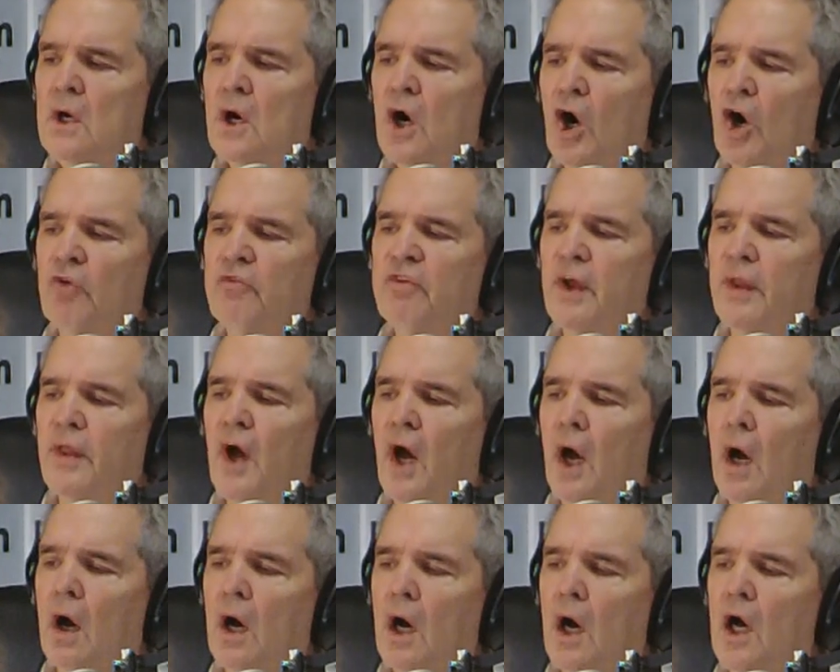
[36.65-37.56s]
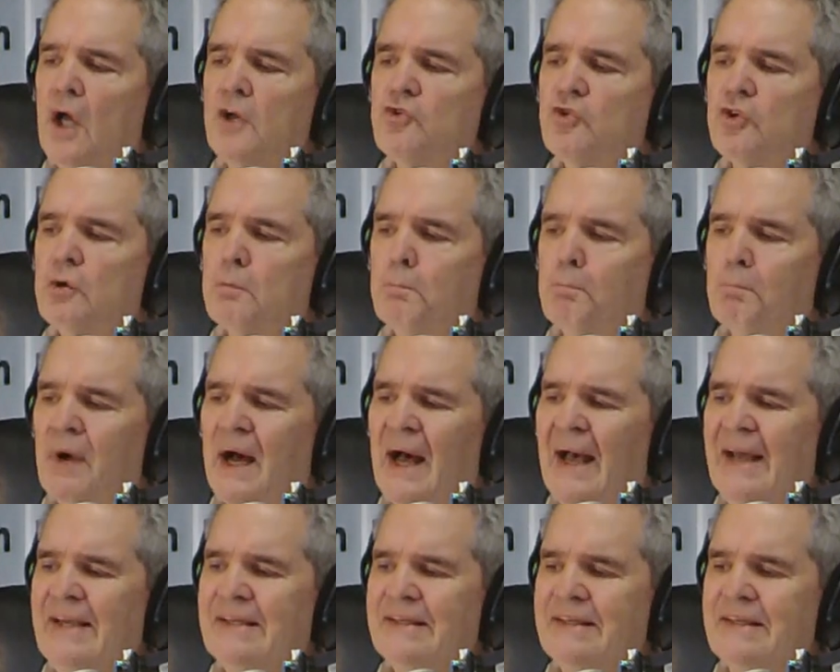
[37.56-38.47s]
over the Hunter
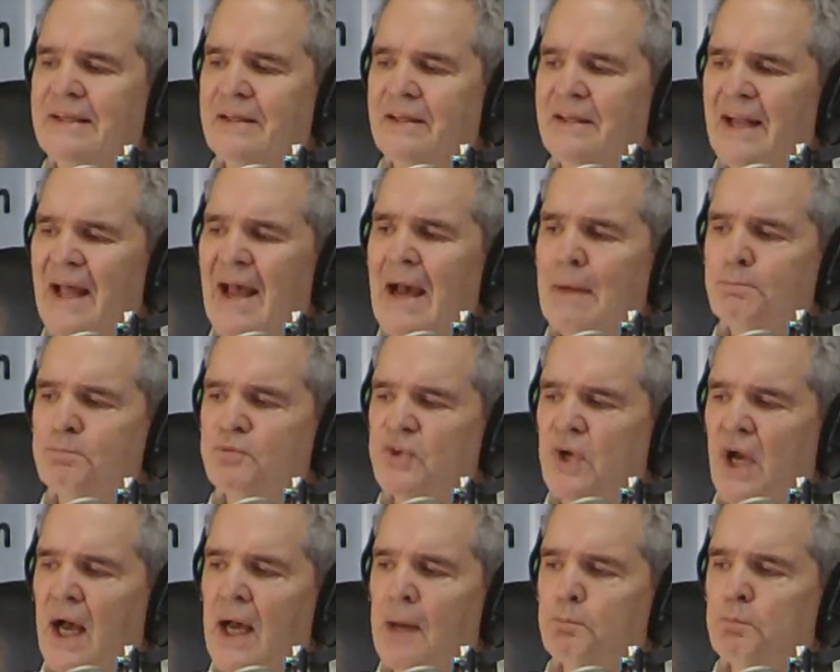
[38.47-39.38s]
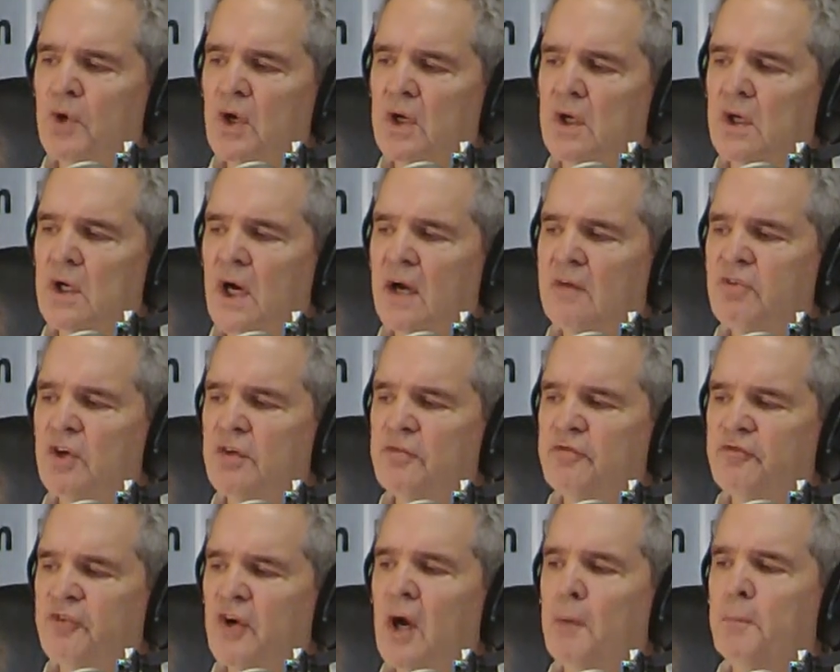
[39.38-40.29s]
Biden laptop
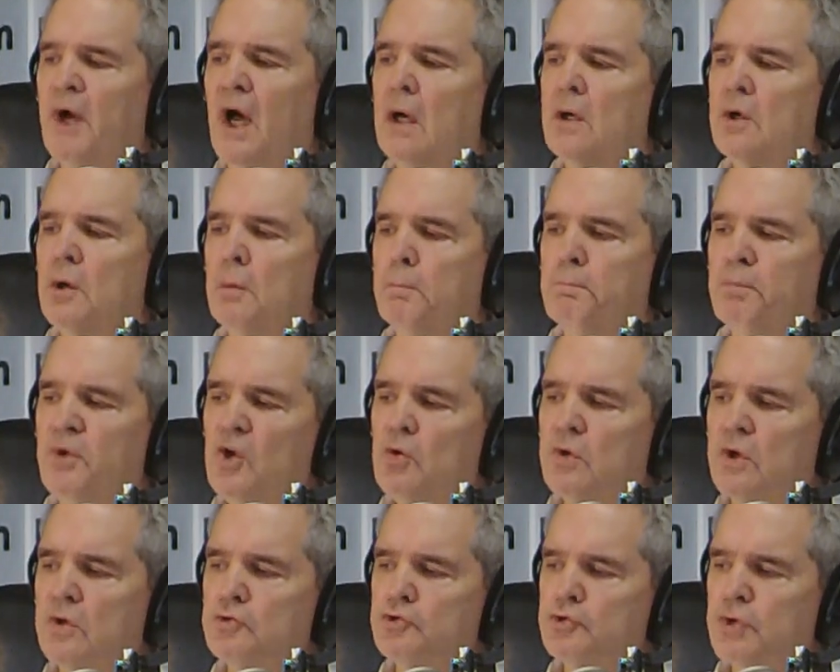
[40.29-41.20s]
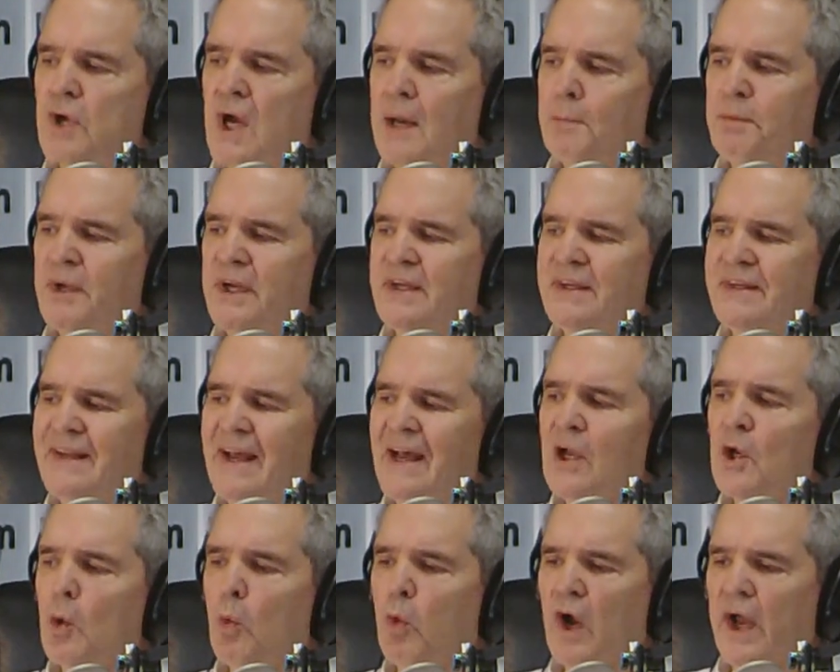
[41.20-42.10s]
recovered from a computer shop in
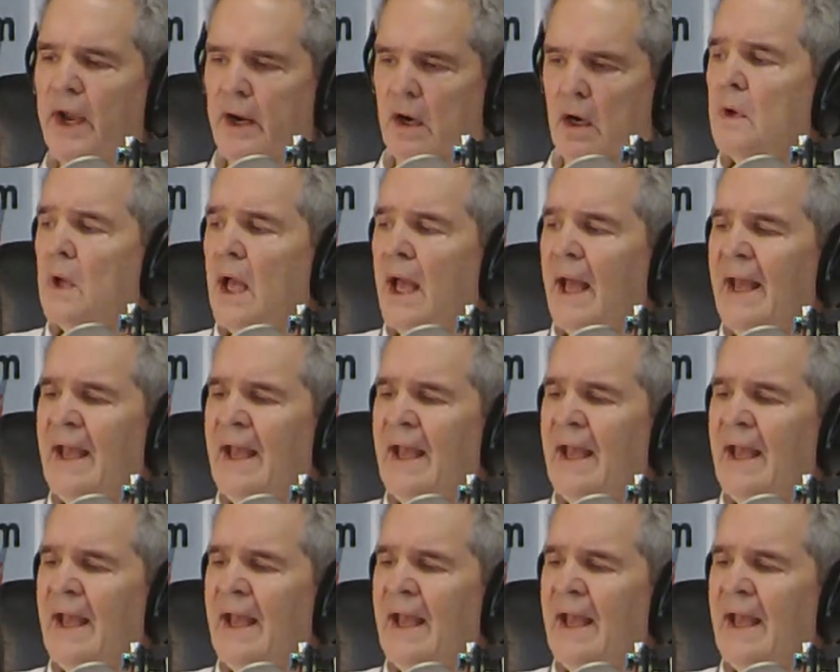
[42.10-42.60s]
Delaware,